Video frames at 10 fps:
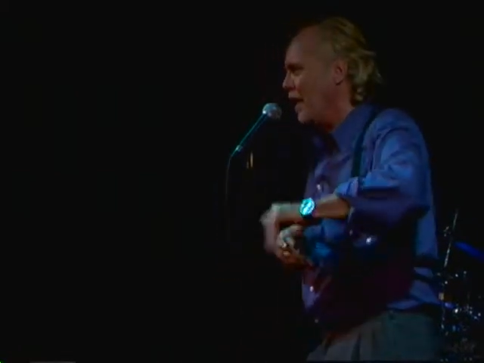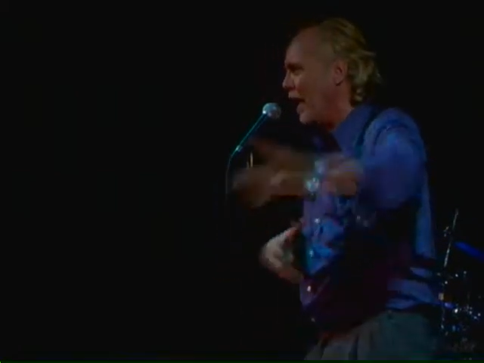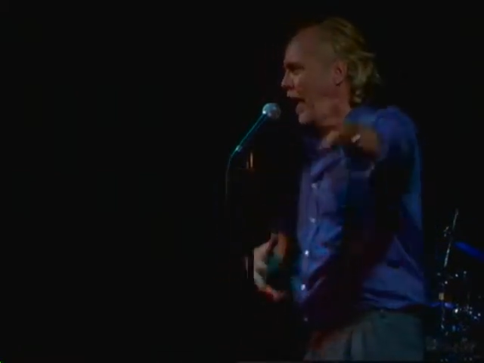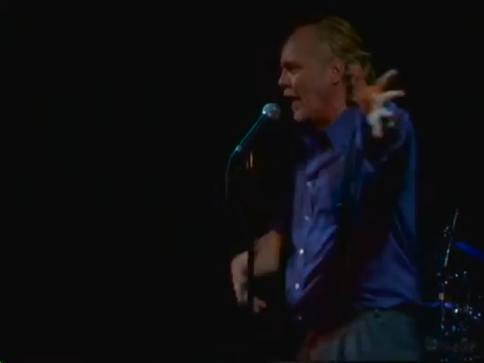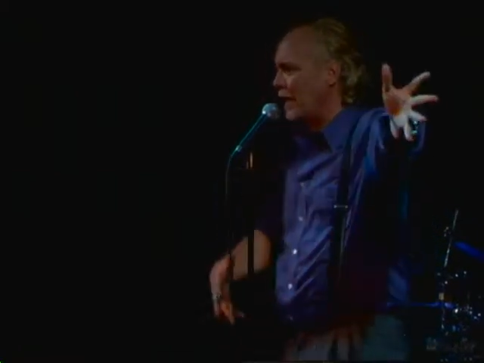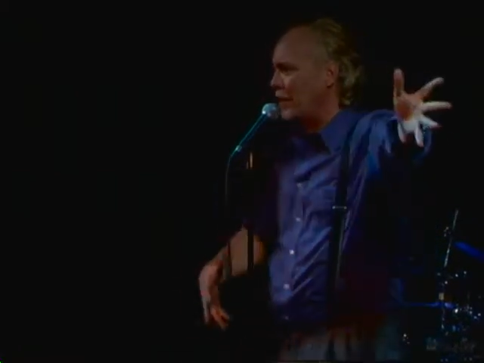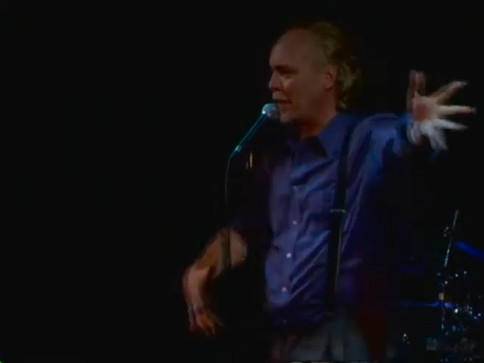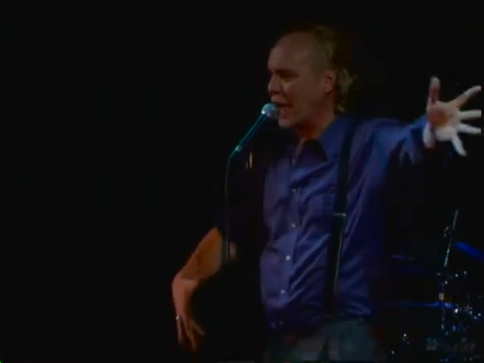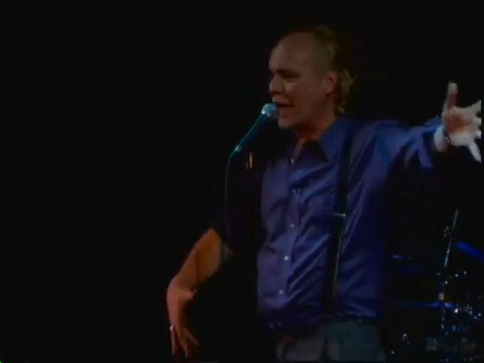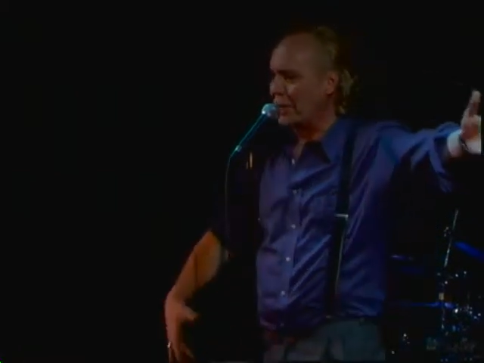uh, keep
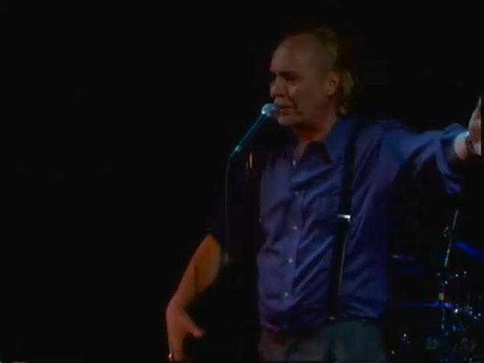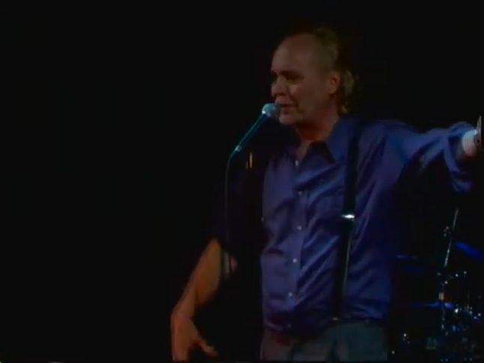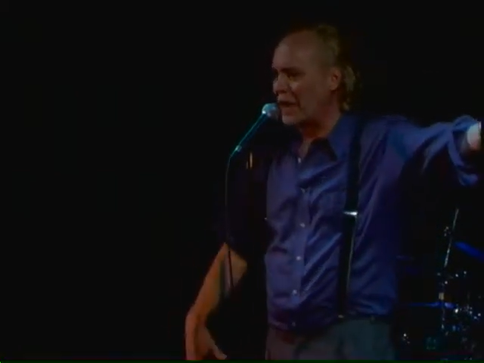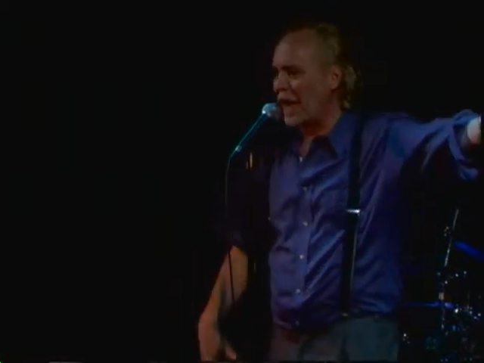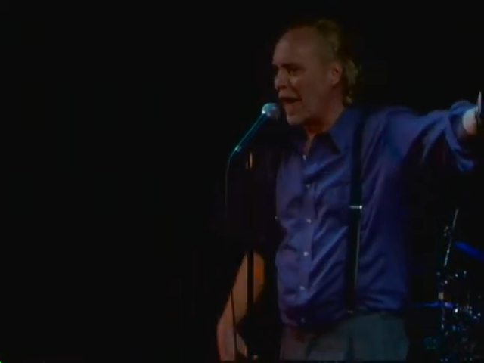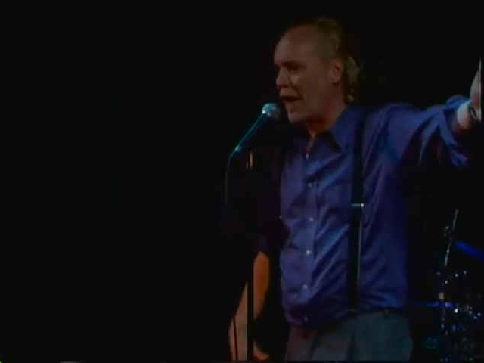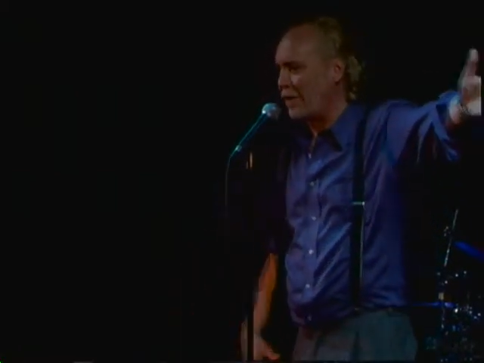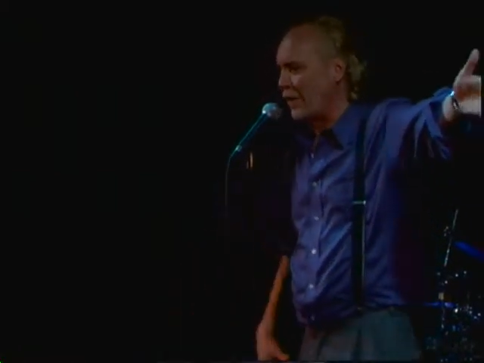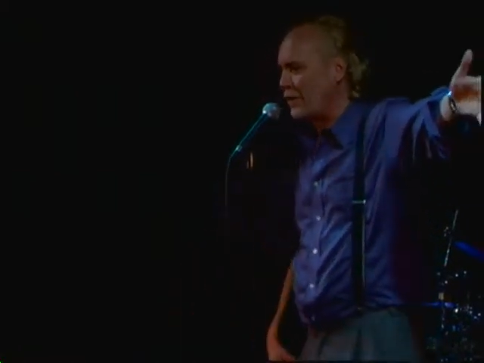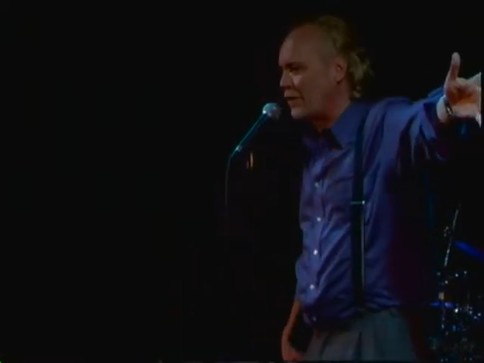your head up.
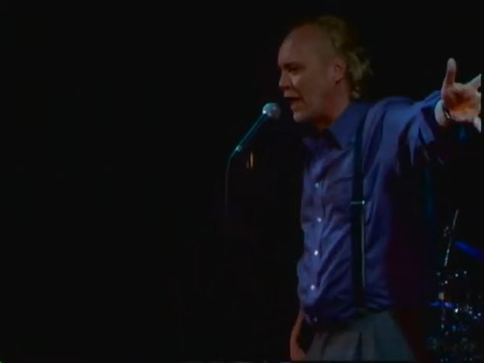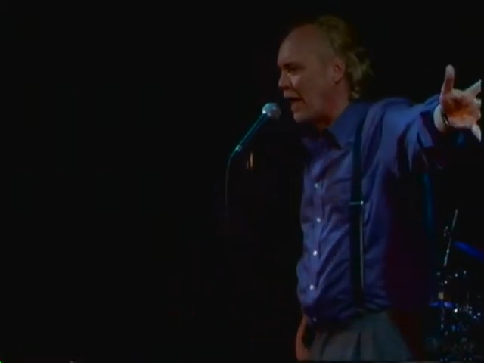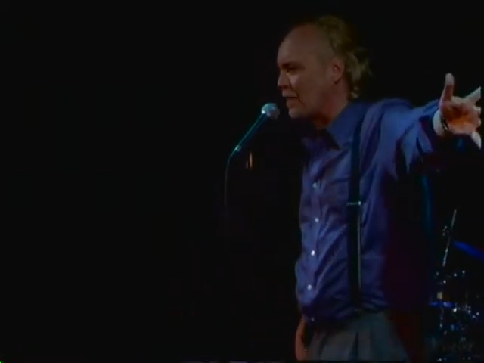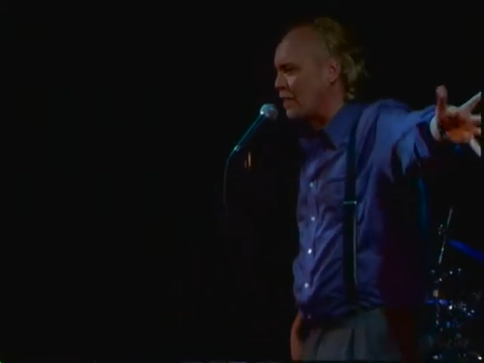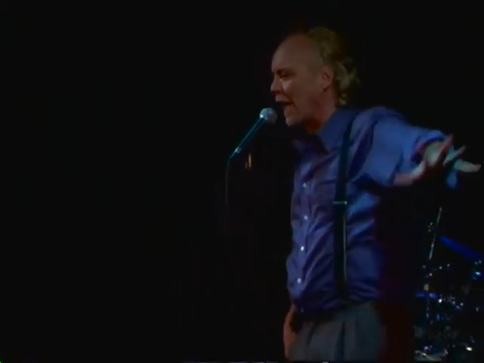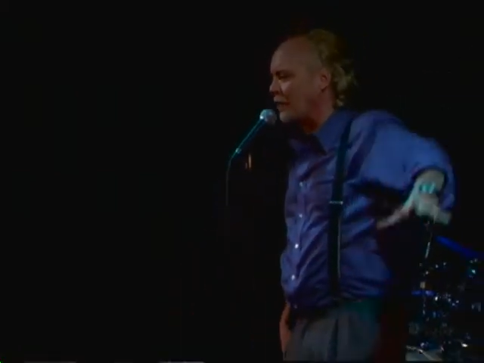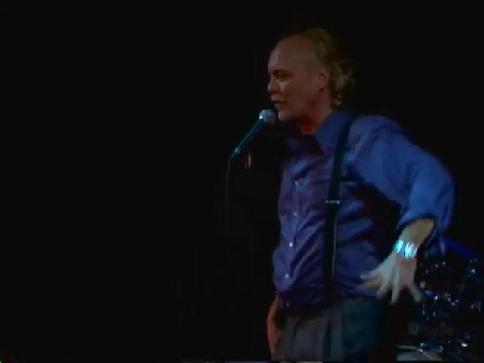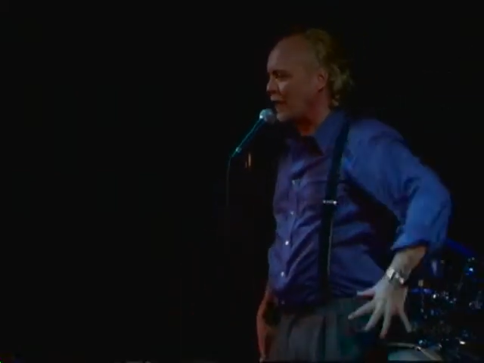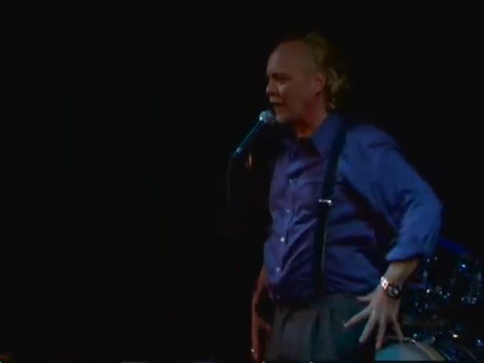first sketch of the